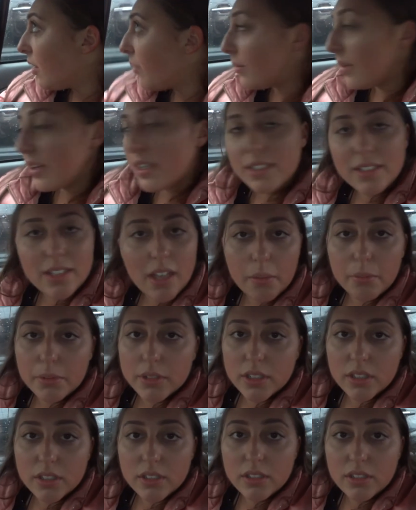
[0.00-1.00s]
What has
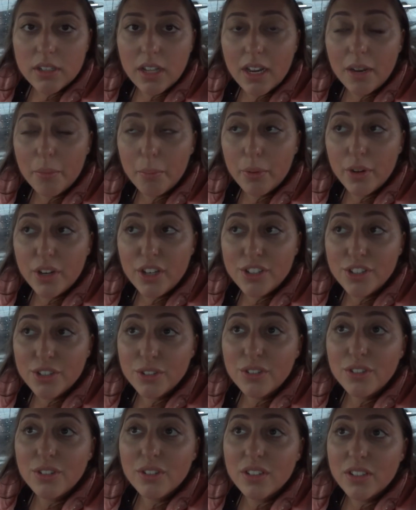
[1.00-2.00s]
happened? And I'm pretty
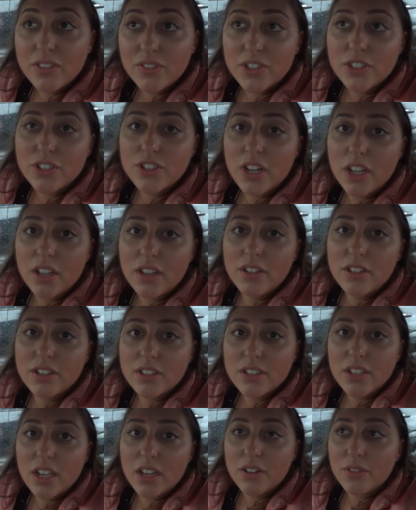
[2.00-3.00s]
sure all of Australia
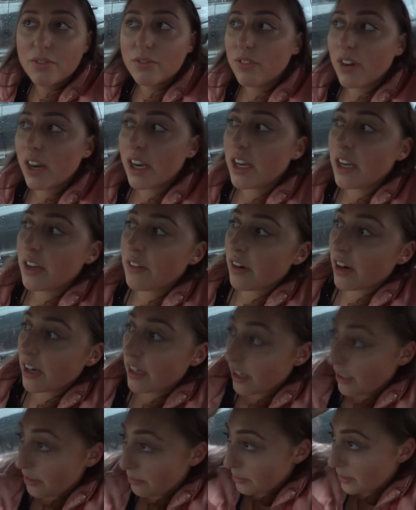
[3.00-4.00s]
is like rainy right
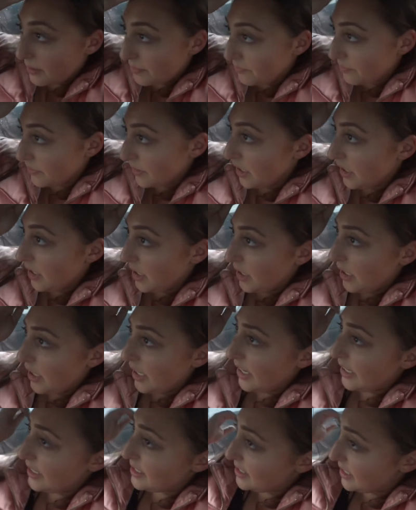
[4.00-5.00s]
now, but
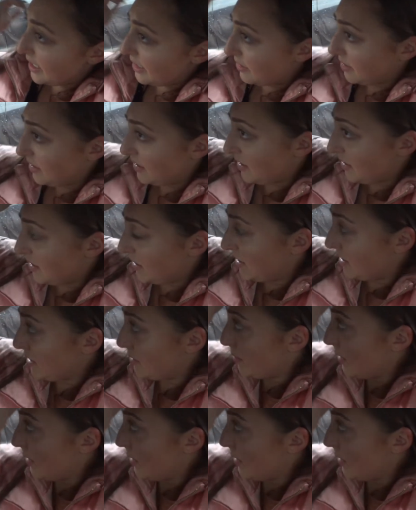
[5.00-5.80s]
I doubt it's this